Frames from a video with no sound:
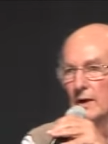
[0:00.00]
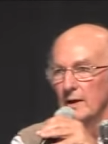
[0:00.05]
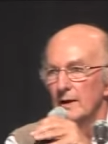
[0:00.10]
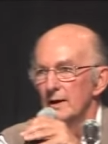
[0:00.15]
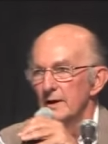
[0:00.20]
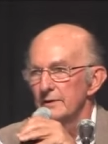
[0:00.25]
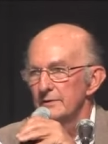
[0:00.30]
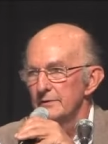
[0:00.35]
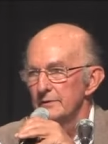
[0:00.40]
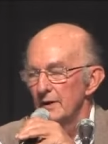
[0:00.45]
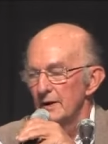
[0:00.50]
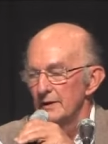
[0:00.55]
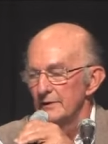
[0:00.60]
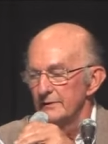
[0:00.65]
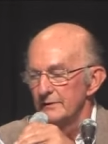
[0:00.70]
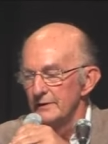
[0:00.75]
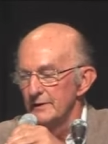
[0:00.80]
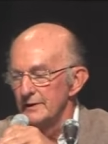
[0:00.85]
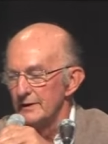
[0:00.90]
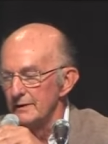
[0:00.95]
I, I
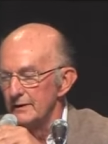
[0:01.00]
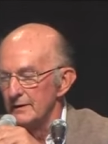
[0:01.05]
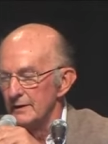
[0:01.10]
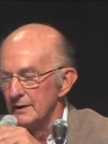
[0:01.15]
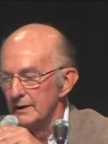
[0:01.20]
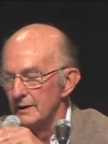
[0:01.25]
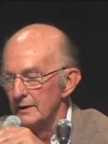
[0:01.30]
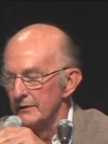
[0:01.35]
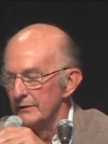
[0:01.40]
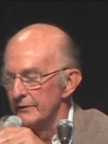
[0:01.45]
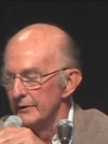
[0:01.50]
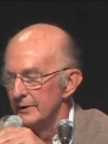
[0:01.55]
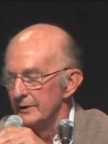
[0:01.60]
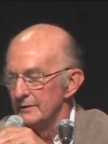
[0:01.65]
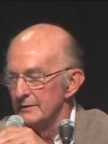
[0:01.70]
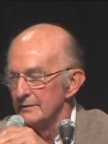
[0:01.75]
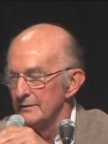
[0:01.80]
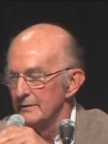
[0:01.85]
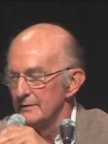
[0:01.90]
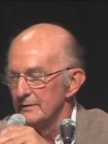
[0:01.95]
think uh,
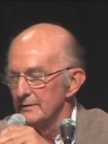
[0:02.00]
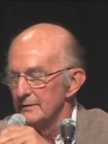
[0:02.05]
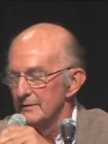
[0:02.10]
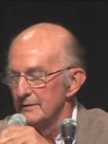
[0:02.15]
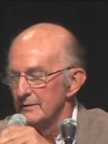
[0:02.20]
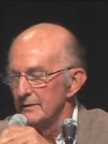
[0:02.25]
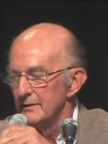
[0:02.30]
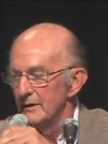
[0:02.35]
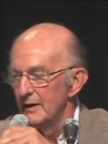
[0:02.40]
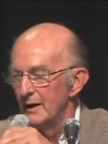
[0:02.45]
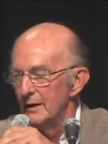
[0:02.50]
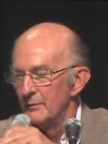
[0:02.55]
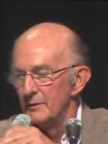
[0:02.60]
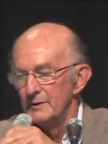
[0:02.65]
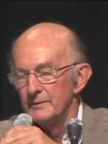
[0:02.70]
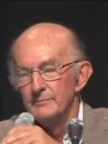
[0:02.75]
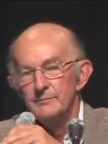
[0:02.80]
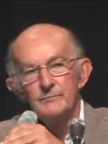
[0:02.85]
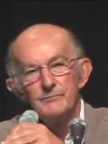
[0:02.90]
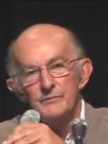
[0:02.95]
that, I
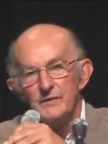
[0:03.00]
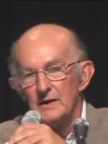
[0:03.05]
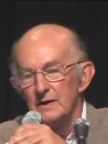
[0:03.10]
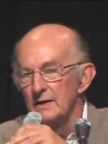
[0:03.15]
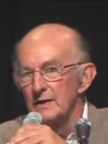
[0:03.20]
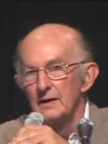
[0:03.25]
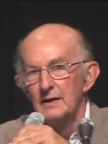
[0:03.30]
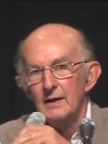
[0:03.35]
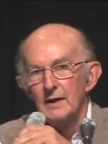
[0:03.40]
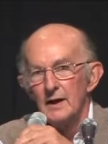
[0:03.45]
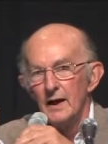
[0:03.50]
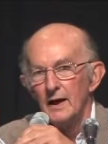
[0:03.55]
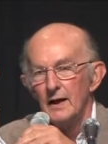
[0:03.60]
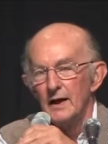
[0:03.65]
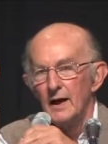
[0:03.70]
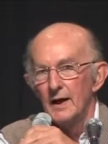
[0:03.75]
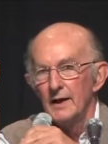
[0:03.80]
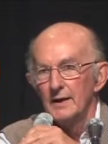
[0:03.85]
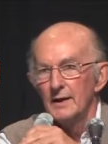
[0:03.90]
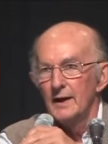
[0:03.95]
mean,
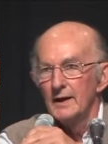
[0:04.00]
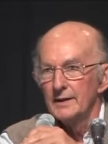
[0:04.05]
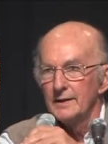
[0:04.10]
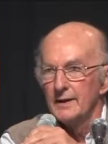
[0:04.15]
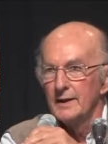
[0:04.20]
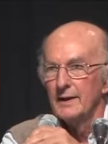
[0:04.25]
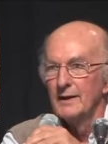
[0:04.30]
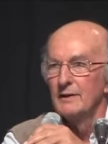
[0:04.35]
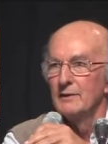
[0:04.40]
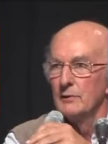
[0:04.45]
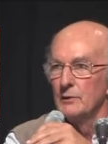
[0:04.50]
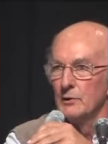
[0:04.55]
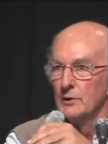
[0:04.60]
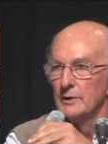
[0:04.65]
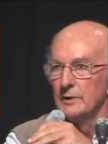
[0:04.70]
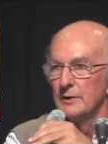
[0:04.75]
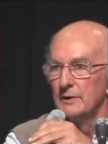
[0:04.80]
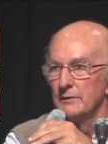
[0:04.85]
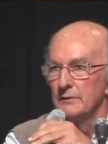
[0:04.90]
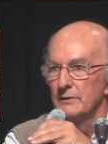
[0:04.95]
I, I can't
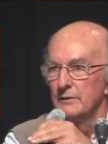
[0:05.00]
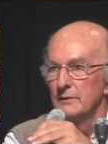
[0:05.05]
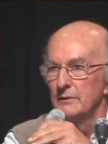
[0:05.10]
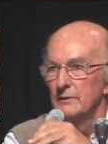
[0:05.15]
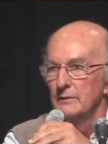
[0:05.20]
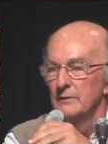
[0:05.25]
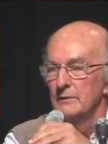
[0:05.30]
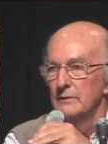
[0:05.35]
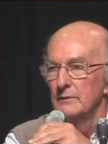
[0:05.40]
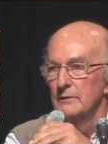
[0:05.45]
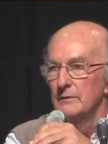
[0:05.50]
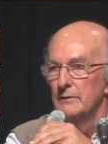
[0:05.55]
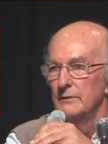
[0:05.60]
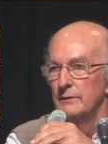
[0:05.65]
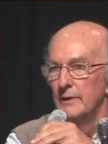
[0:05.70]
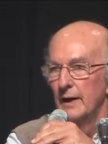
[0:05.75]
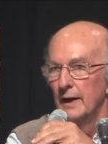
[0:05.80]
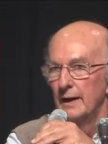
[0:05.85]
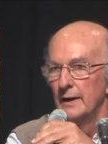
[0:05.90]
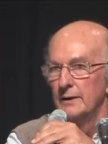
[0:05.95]
look at
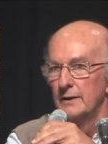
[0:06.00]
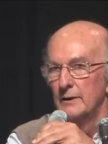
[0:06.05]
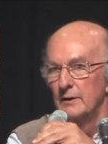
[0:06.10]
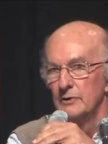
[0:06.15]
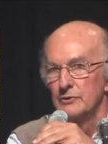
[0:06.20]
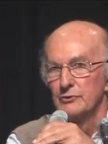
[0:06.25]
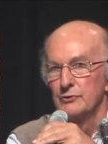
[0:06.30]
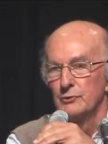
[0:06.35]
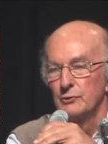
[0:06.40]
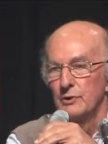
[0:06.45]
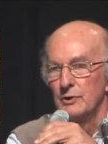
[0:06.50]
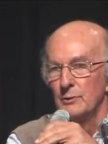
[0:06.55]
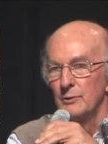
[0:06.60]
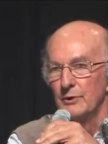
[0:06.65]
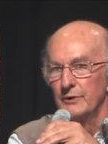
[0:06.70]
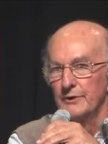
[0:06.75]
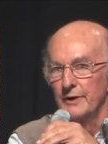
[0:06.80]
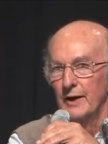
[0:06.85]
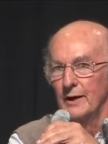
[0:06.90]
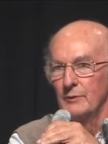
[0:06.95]
that history
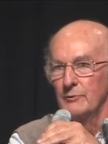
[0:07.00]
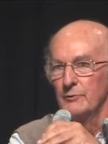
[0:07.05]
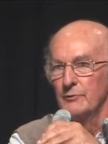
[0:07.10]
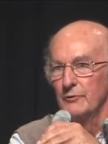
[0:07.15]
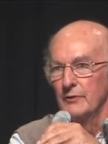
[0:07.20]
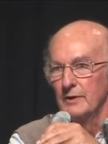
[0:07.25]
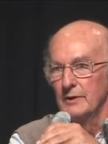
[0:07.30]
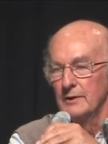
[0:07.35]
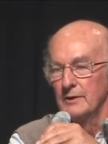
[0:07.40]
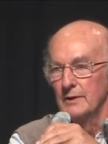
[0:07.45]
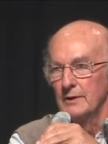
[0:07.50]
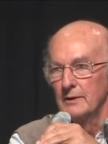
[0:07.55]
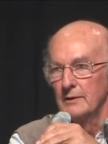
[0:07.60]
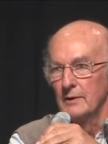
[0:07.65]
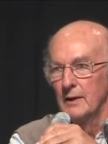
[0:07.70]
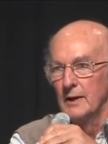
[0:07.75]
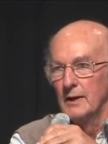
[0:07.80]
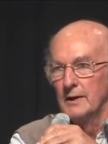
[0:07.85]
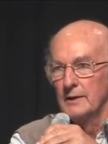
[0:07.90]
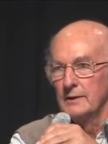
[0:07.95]
without feeling
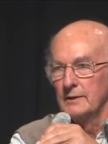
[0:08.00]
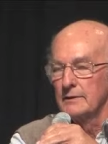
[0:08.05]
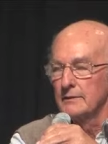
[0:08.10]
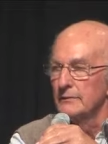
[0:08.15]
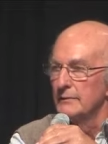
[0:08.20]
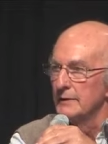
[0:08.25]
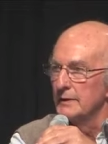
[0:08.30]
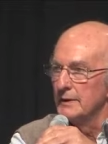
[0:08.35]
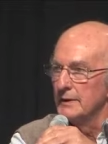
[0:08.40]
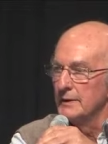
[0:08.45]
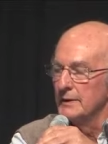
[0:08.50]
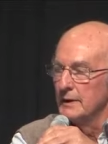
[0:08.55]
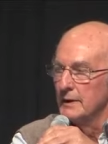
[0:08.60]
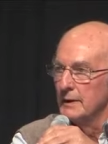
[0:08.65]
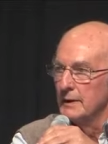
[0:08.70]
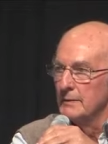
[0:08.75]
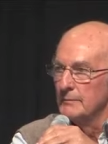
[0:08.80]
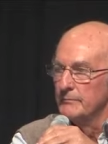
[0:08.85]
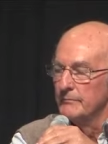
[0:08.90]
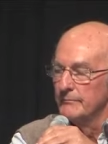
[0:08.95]
like the,
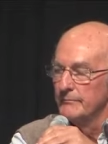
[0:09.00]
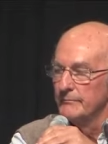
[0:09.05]
uh,